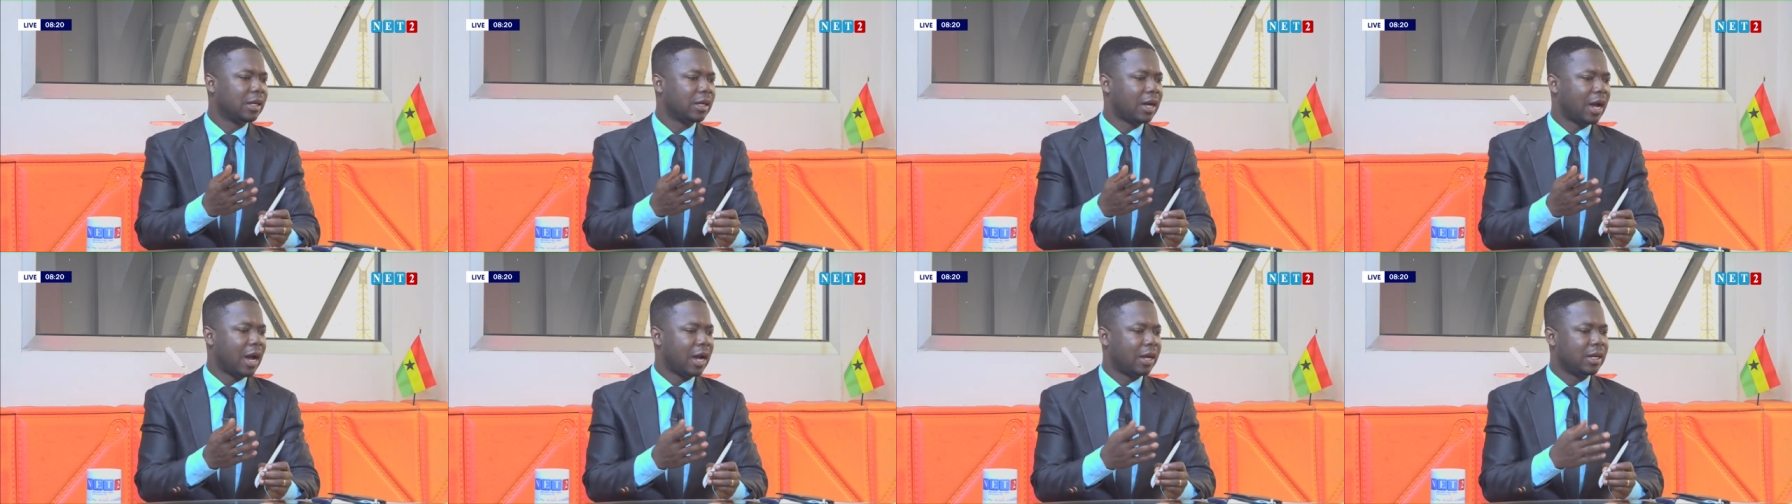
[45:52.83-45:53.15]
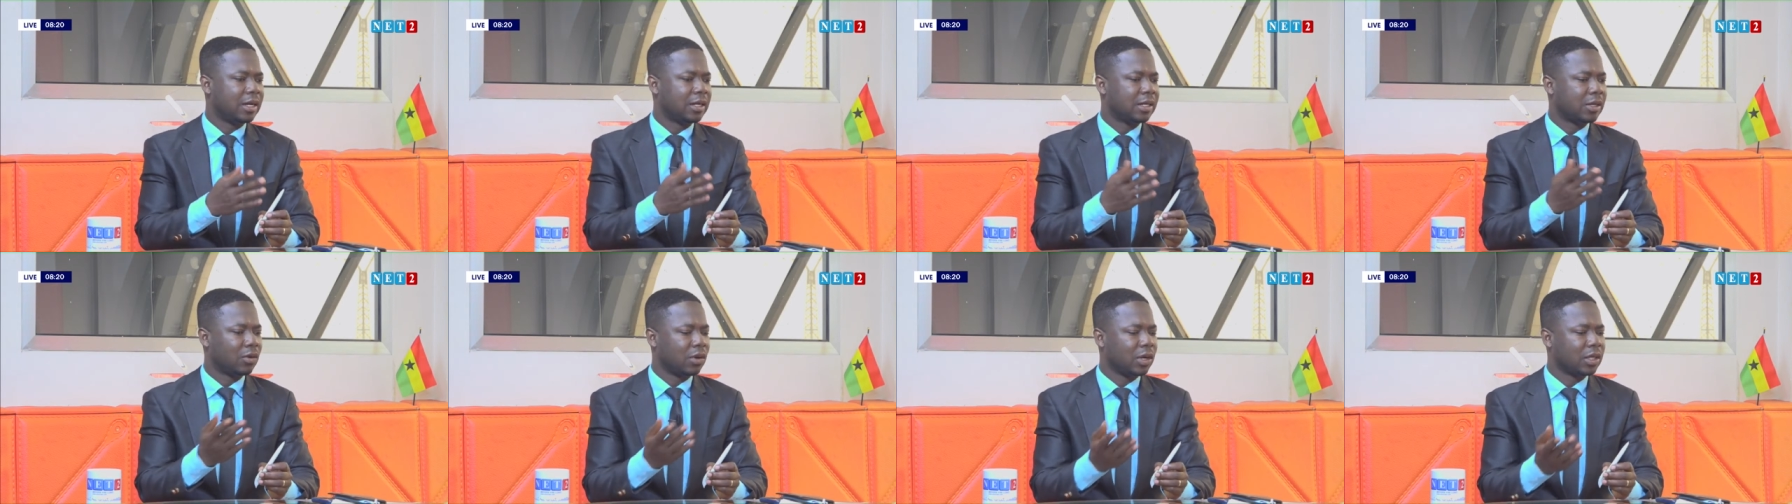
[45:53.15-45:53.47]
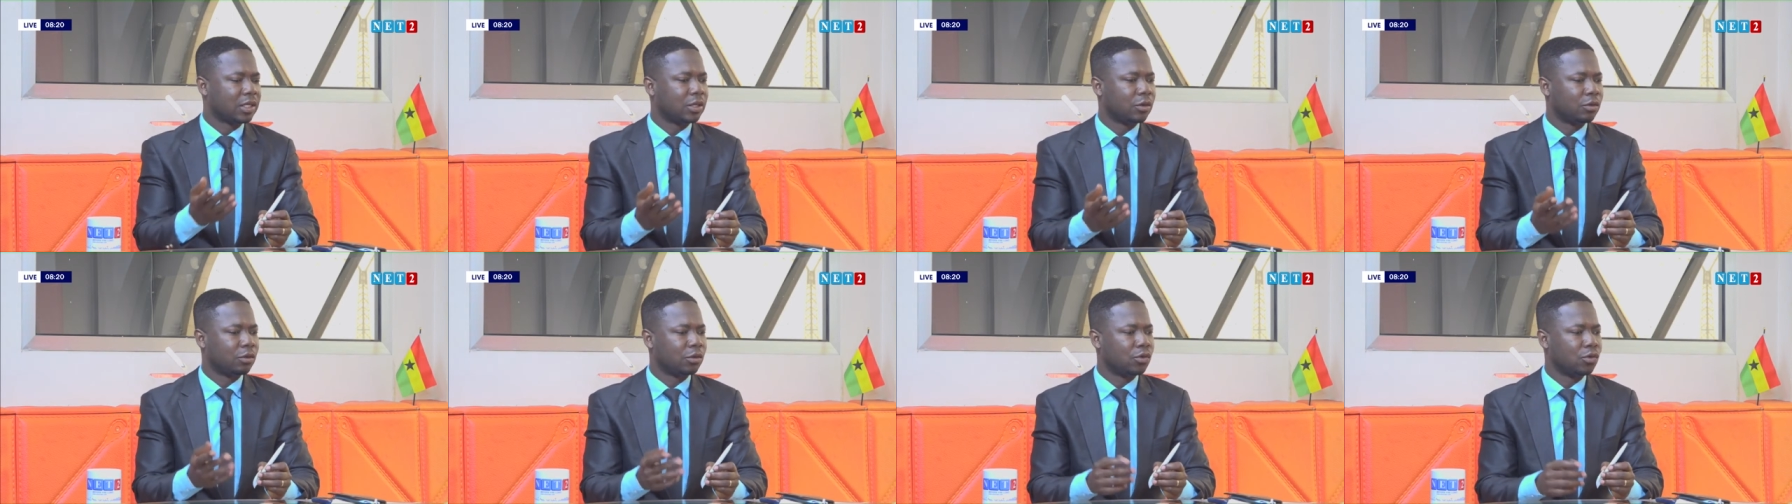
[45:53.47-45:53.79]
I didn't know
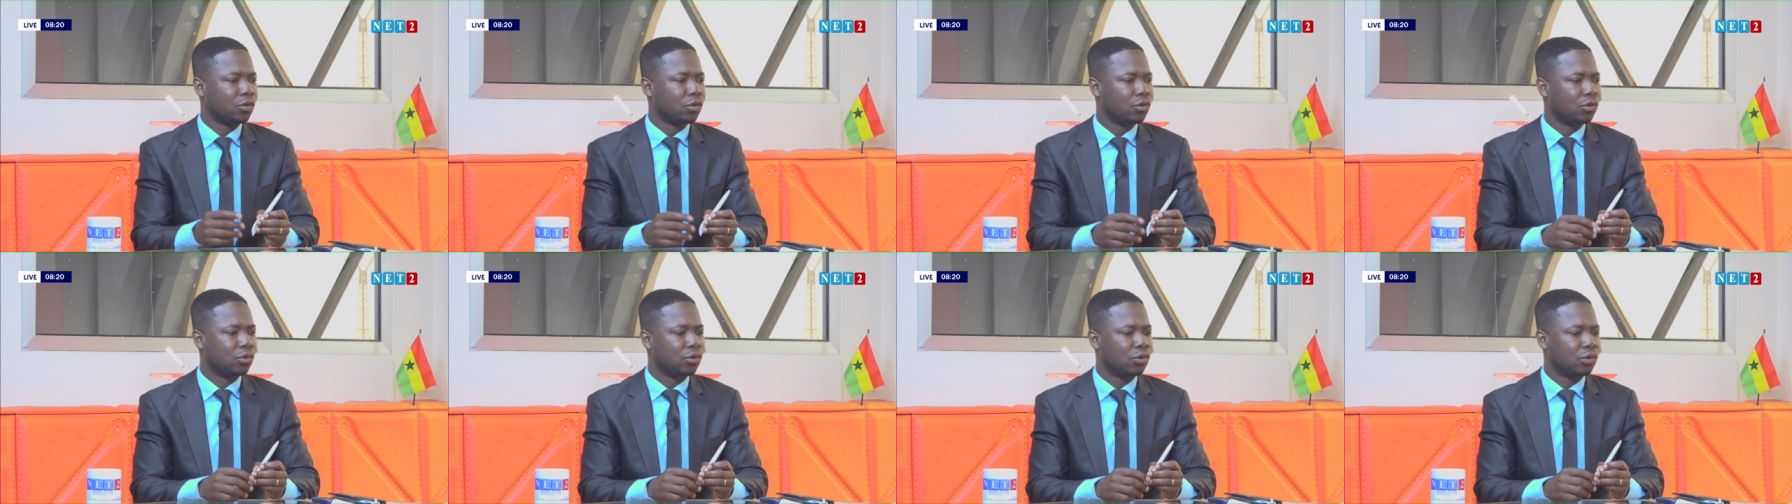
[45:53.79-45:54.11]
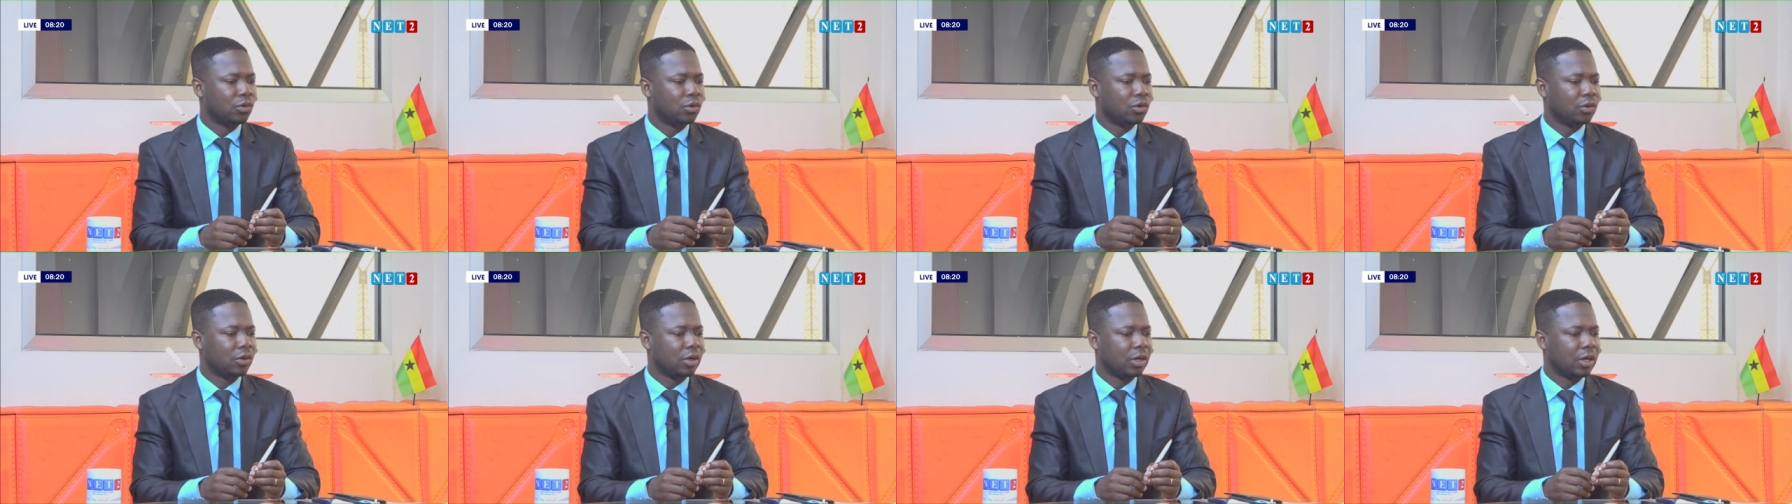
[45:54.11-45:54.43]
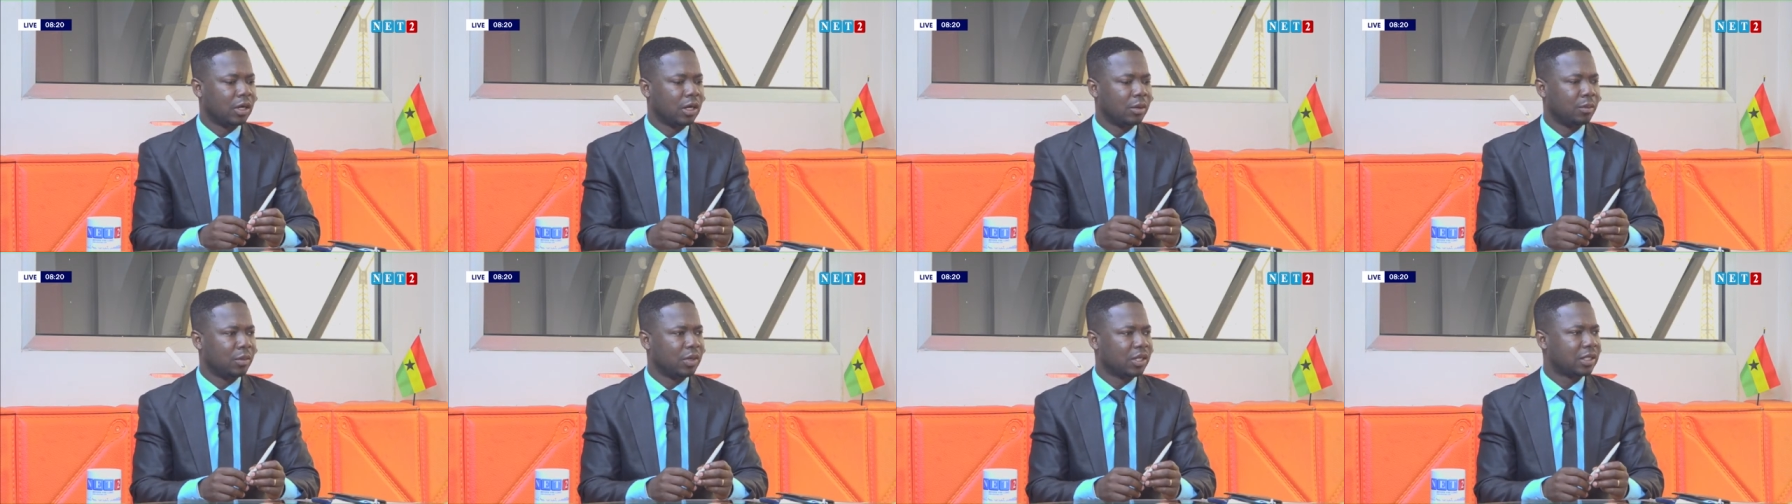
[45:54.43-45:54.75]
ahye o so
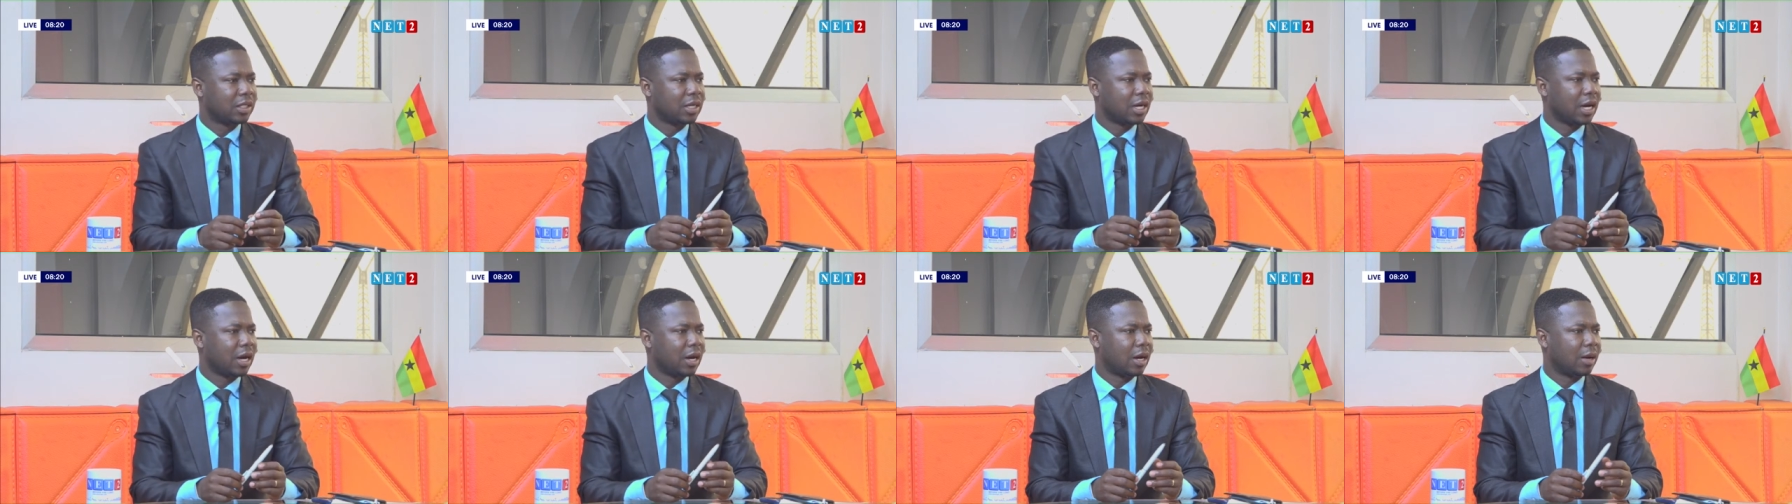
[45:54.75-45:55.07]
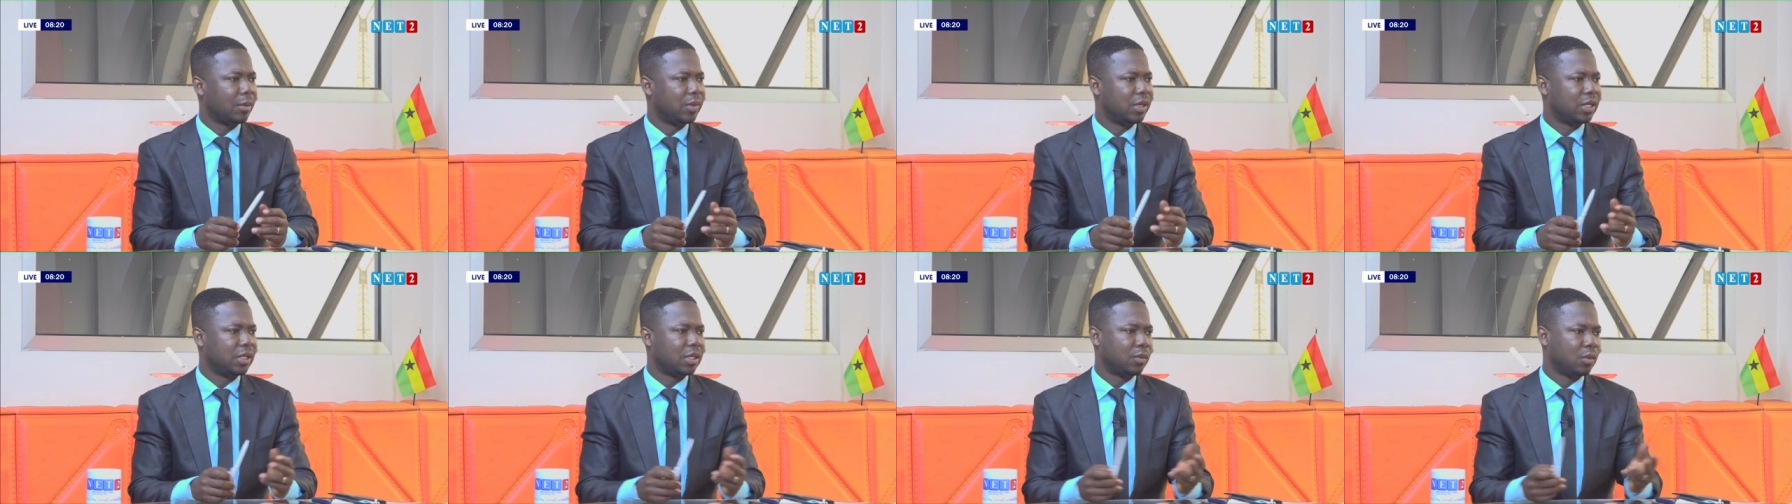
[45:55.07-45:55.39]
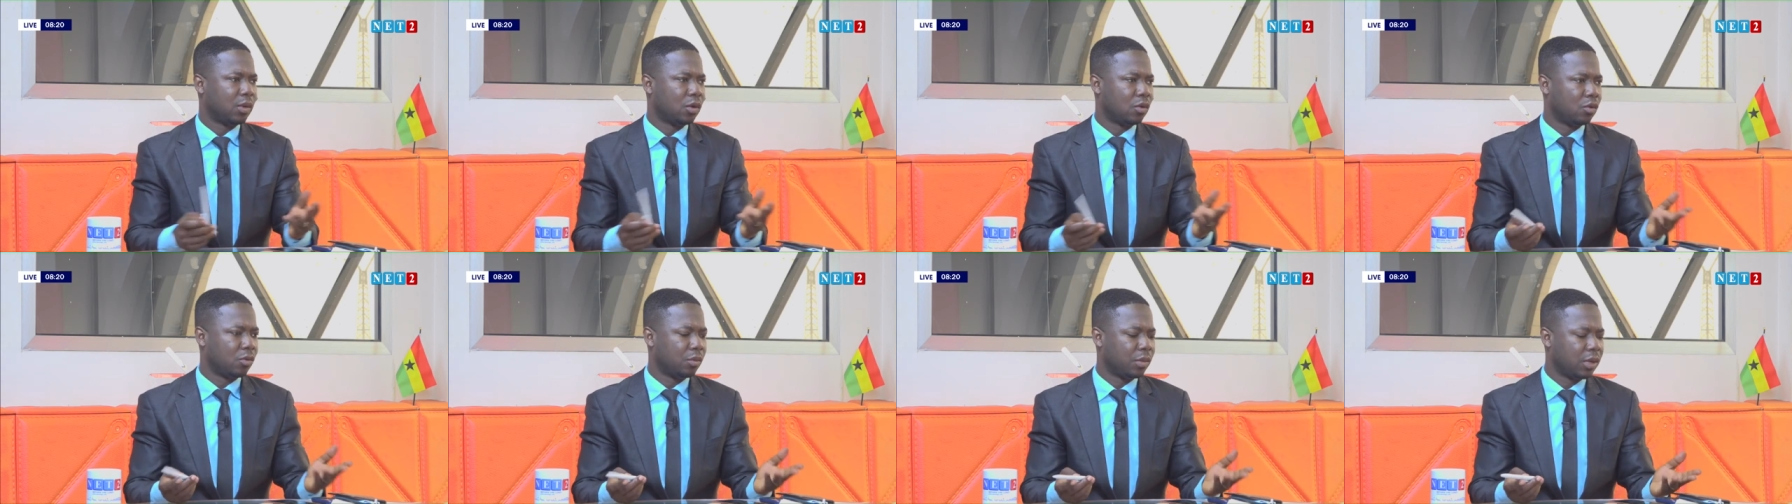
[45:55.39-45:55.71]
me sha me timi
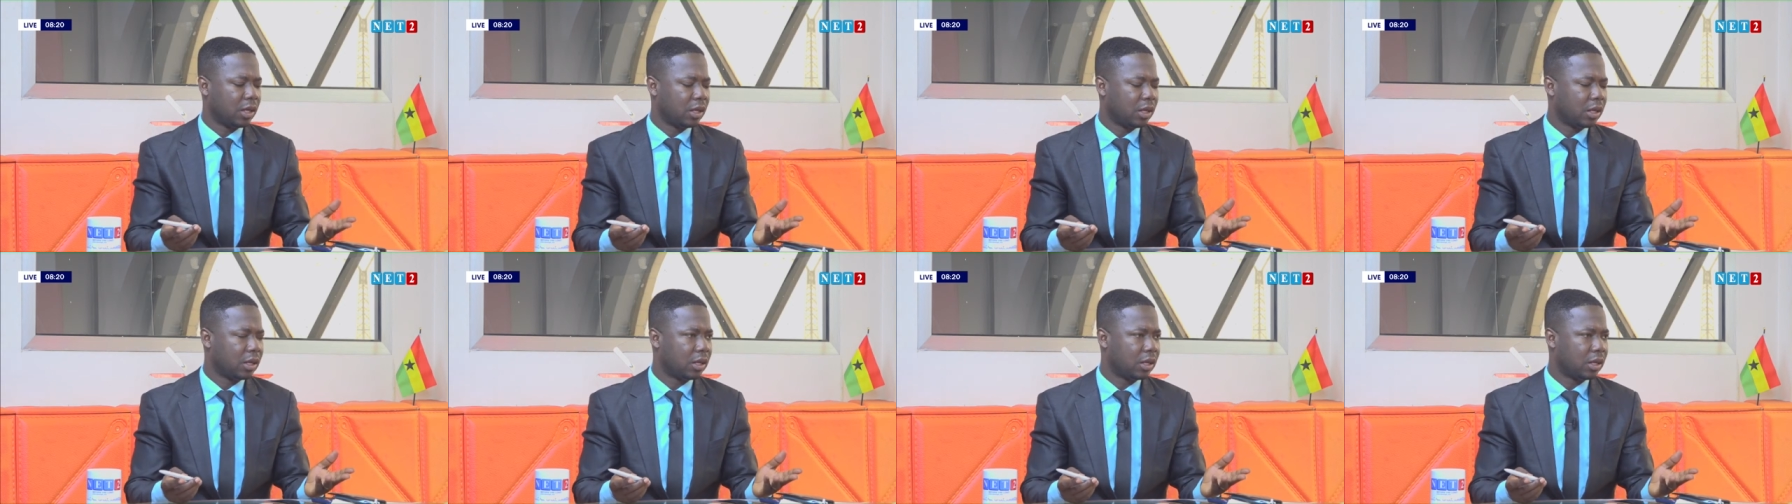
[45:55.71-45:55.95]
home